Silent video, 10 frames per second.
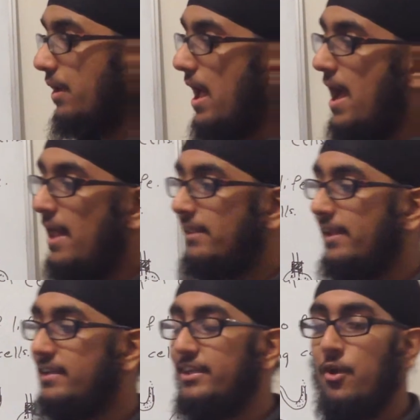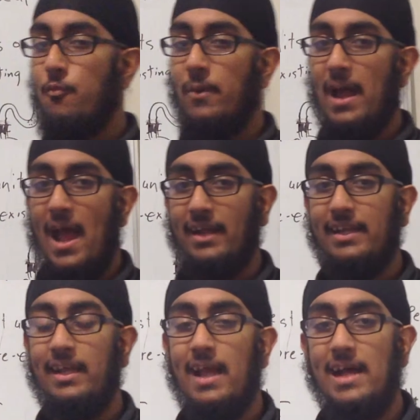And these tubes were
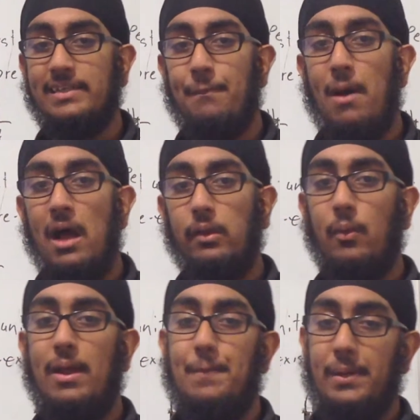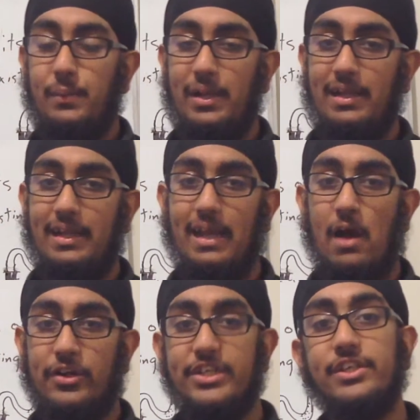acting as a pathway between the
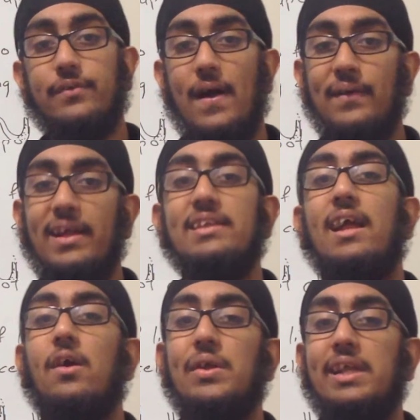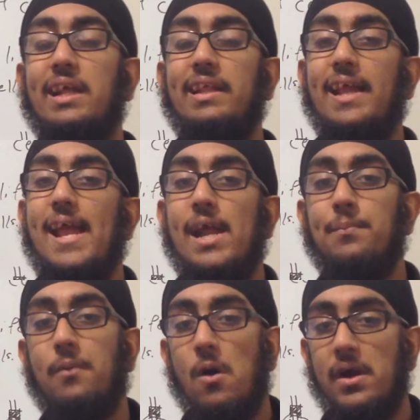outer surroundings that contain the
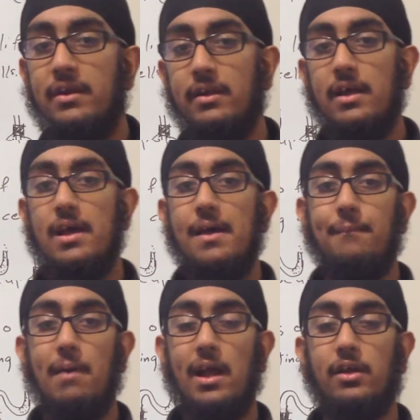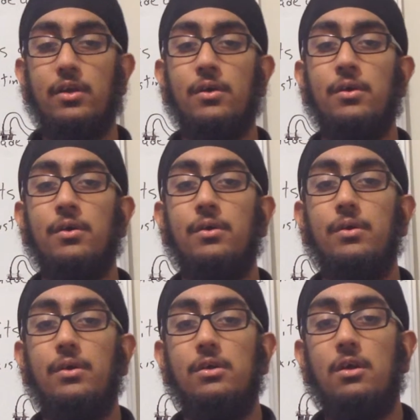airborne
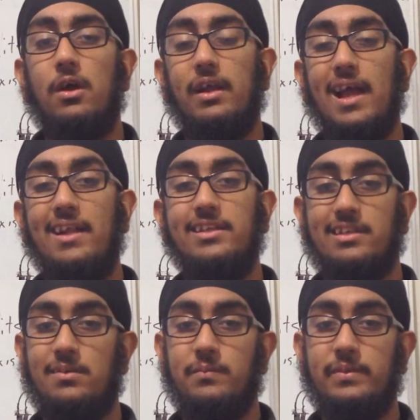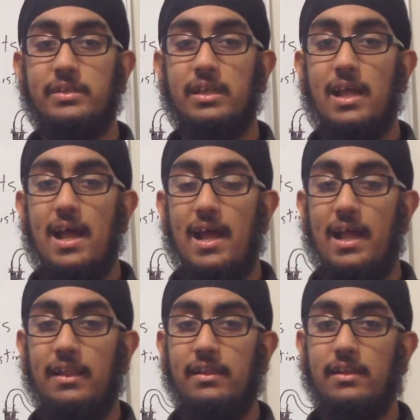microorganisms
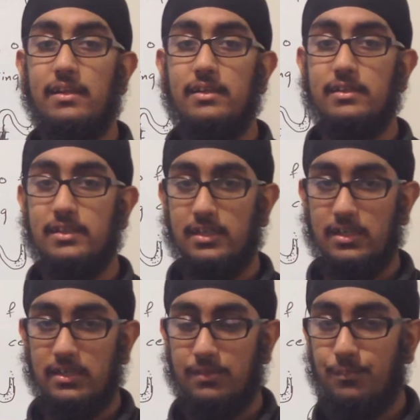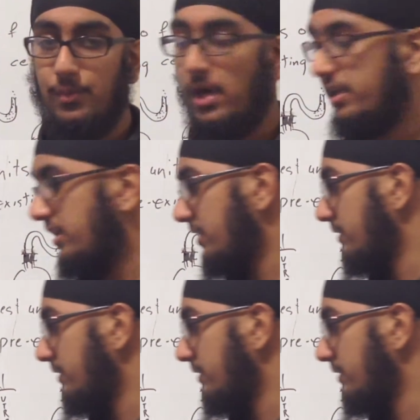and the broth.